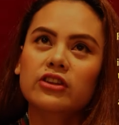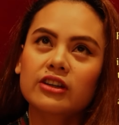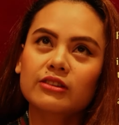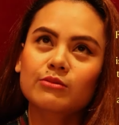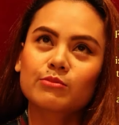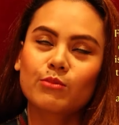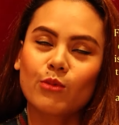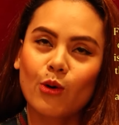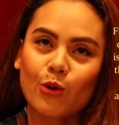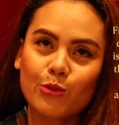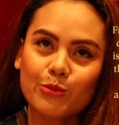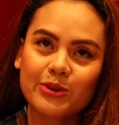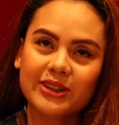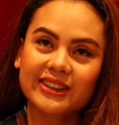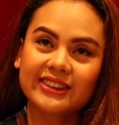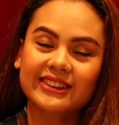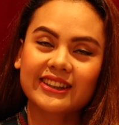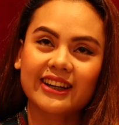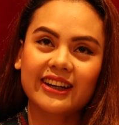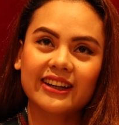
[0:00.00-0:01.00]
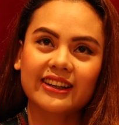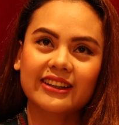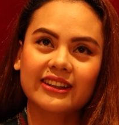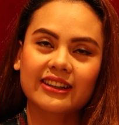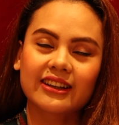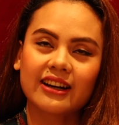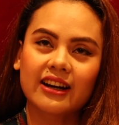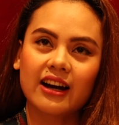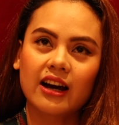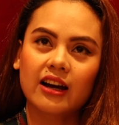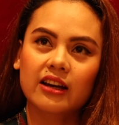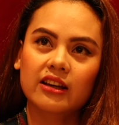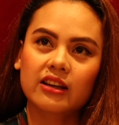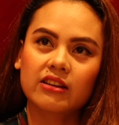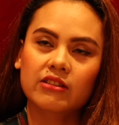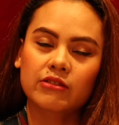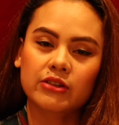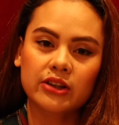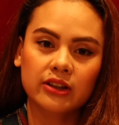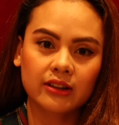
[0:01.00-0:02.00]
that moment, I
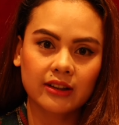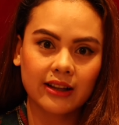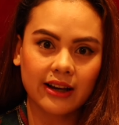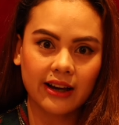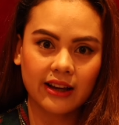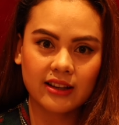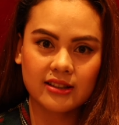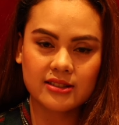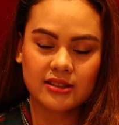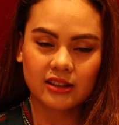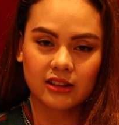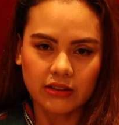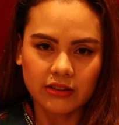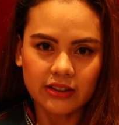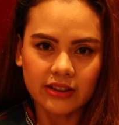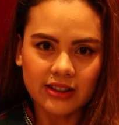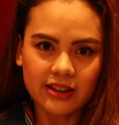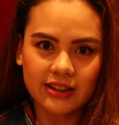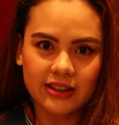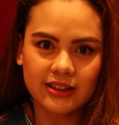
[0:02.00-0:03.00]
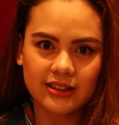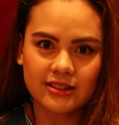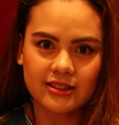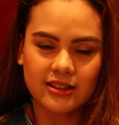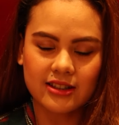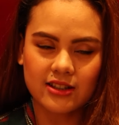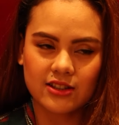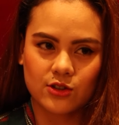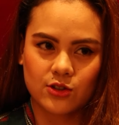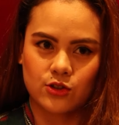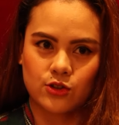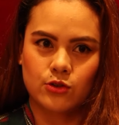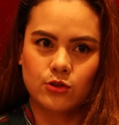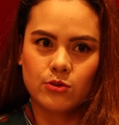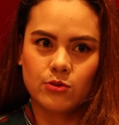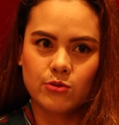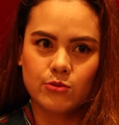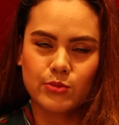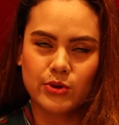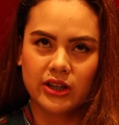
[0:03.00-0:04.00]
realized that really it's
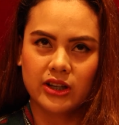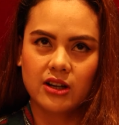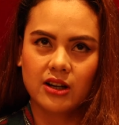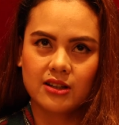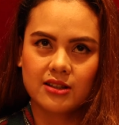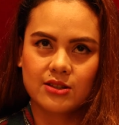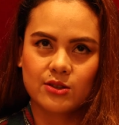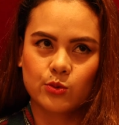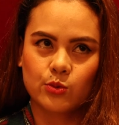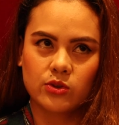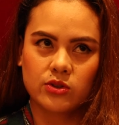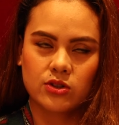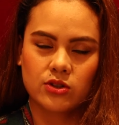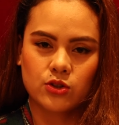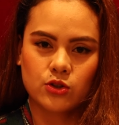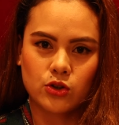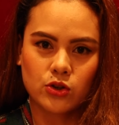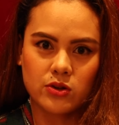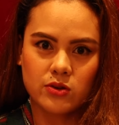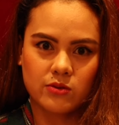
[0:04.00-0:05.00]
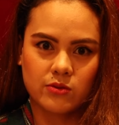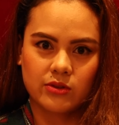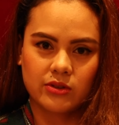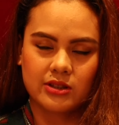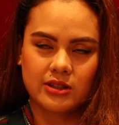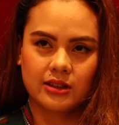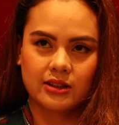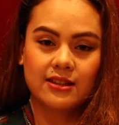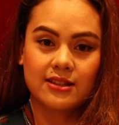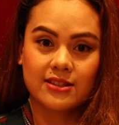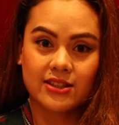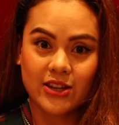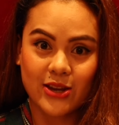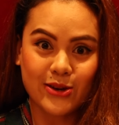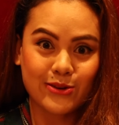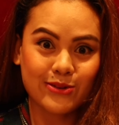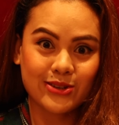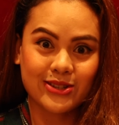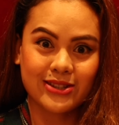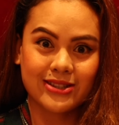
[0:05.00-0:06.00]
true. My guts was true, and that this
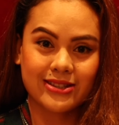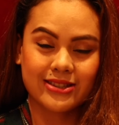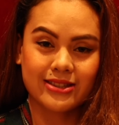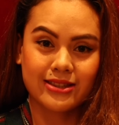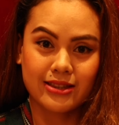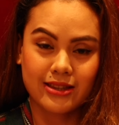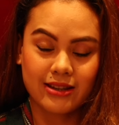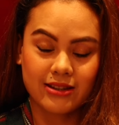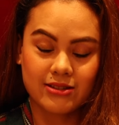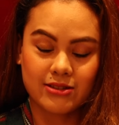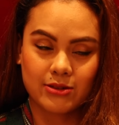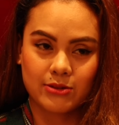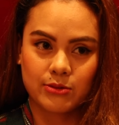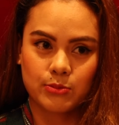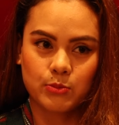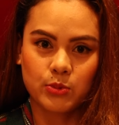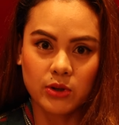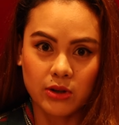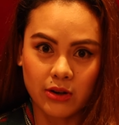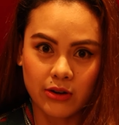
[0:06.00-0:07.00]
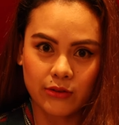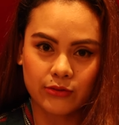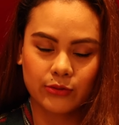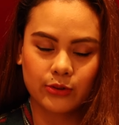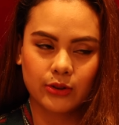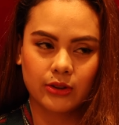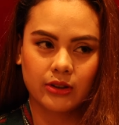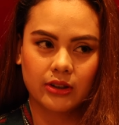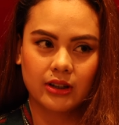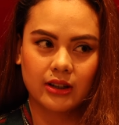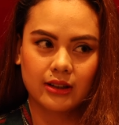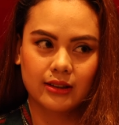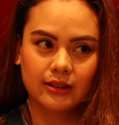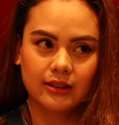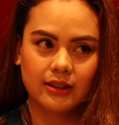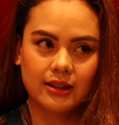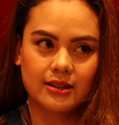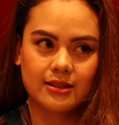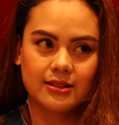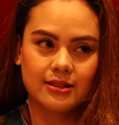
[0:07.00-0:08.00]
hair is beautiful. And
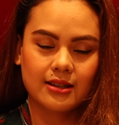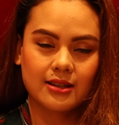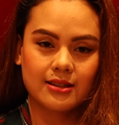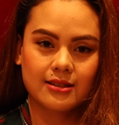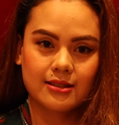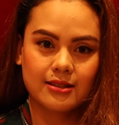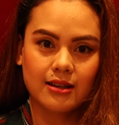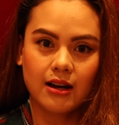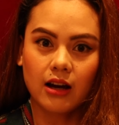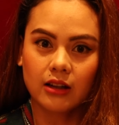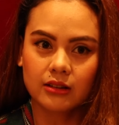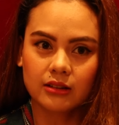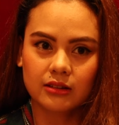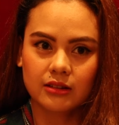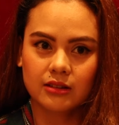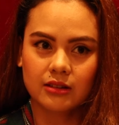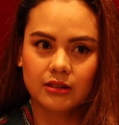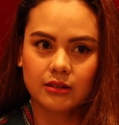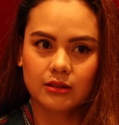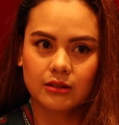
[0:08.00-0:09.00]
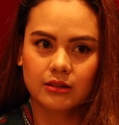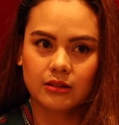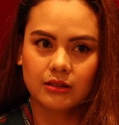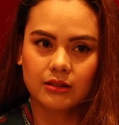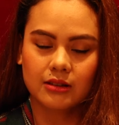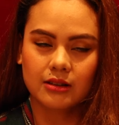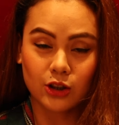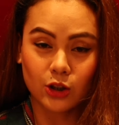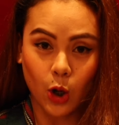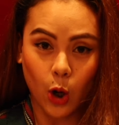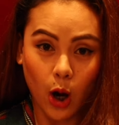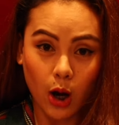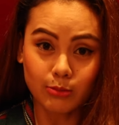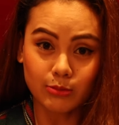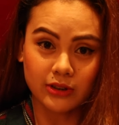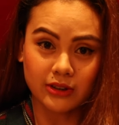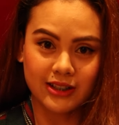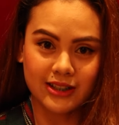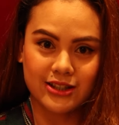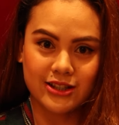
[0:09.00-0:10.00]
it's not
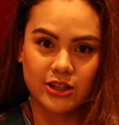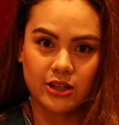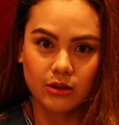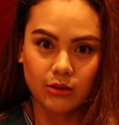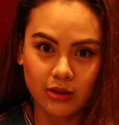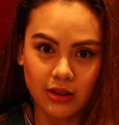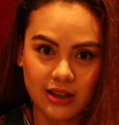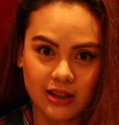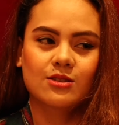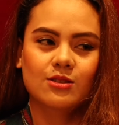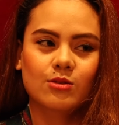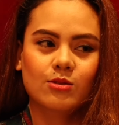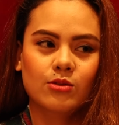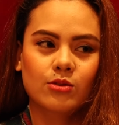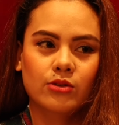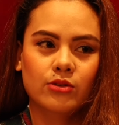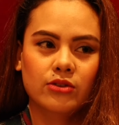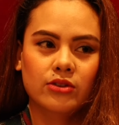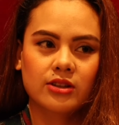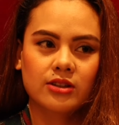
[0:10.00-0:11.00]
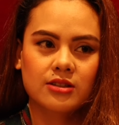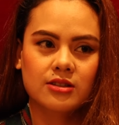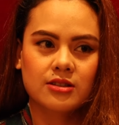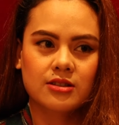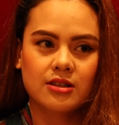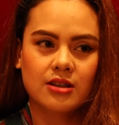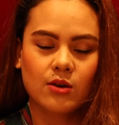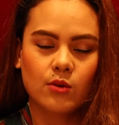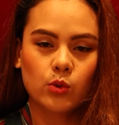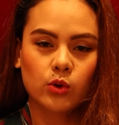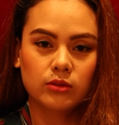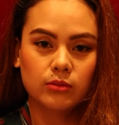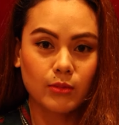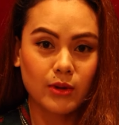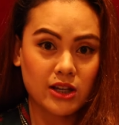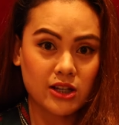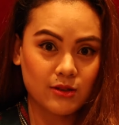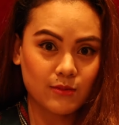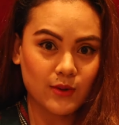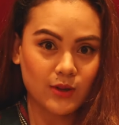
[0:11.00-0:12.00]
common. It's unique. So that's what
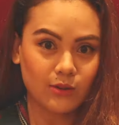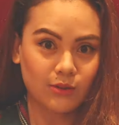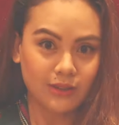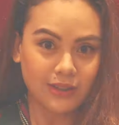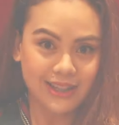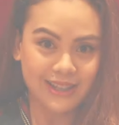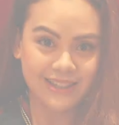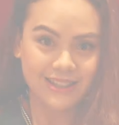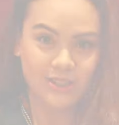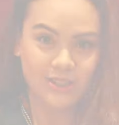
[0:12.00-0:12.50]
makes me unique